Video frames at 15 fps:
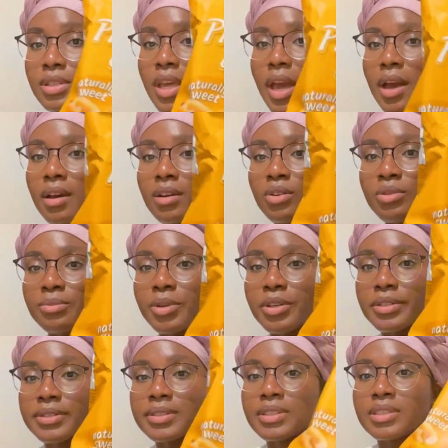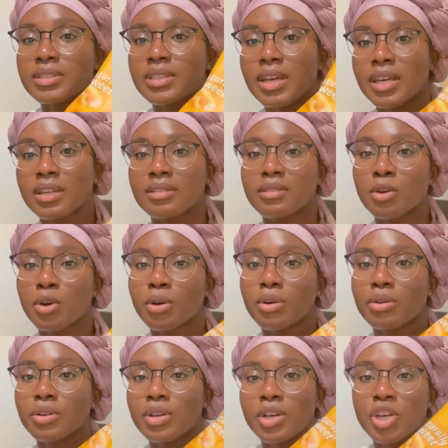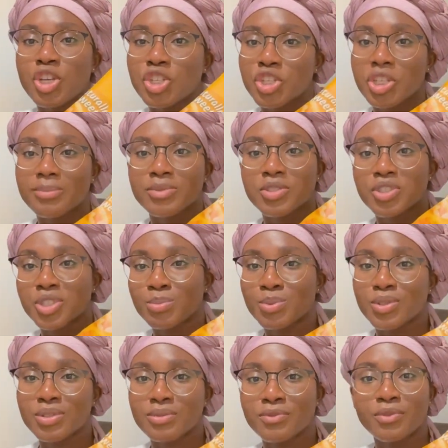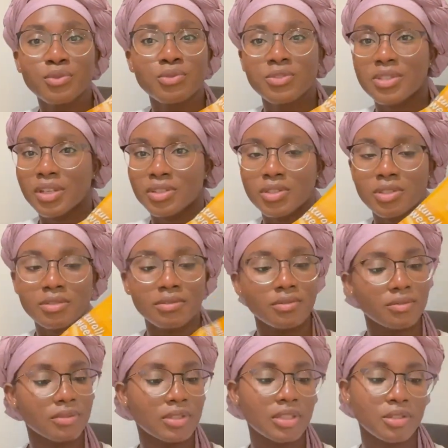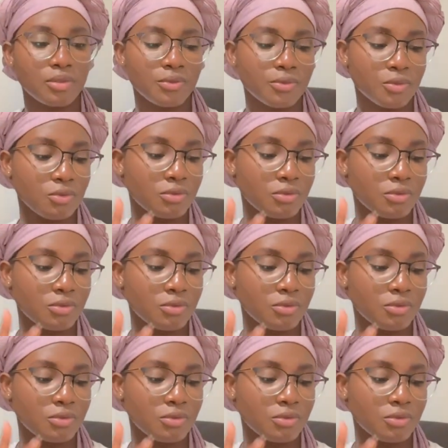Yeah, Home Goods. It's like in their chips food section, little chip